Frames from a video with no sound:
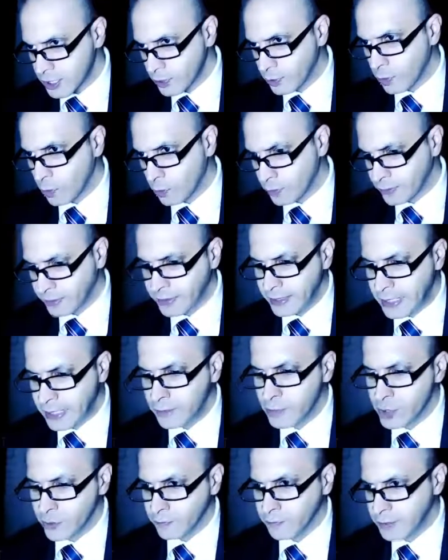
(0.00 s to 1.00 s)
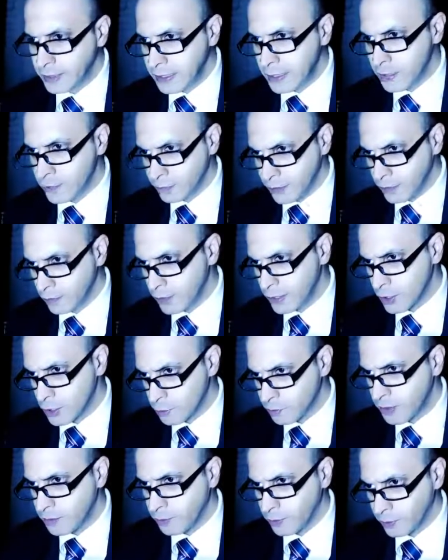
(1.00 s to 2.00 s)
all the names of these various
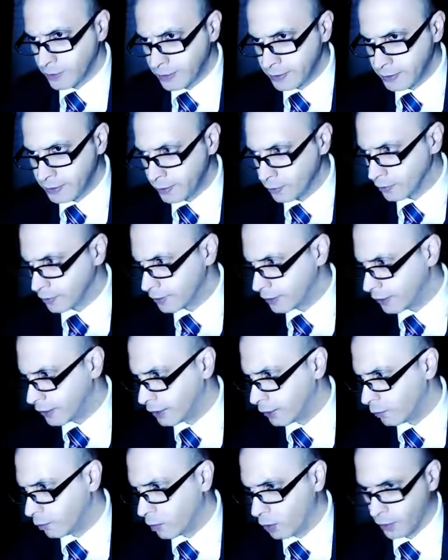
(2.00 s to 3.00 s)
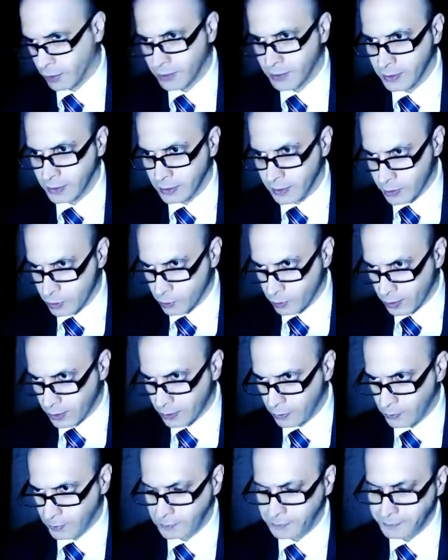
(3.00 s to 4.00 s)
people in their work as well.